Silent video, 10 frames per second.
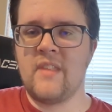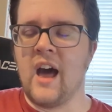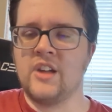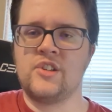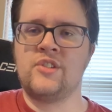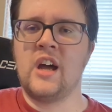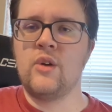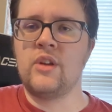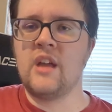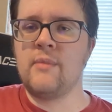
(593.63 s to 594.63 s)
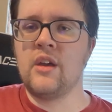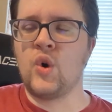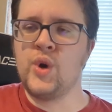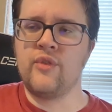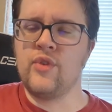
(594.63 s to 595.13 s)
I just thought it would give me a
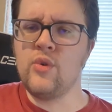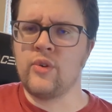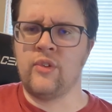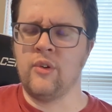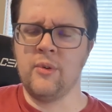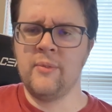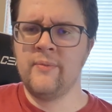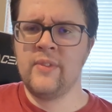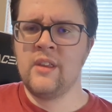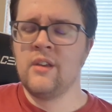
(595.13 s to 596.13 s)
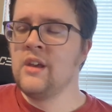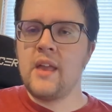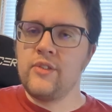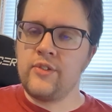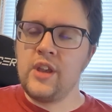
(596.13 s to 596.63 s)
quick view or two.
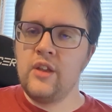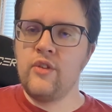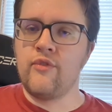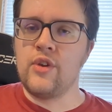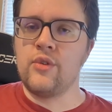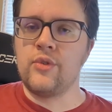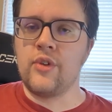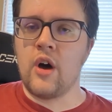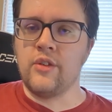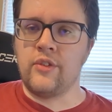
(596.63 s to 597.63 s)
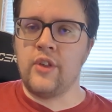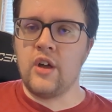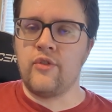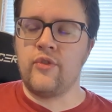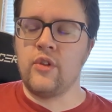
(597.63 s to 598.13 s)
And seeing the views on
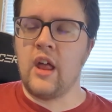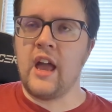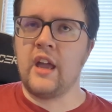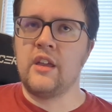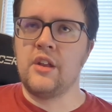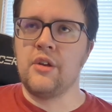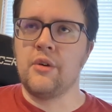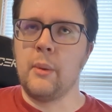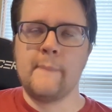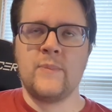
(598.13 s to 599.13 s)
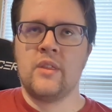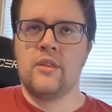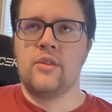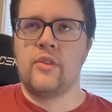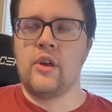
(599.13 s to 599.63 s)
stuff like, you know,
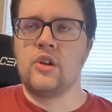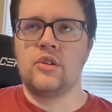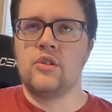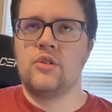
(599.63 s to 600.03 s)
the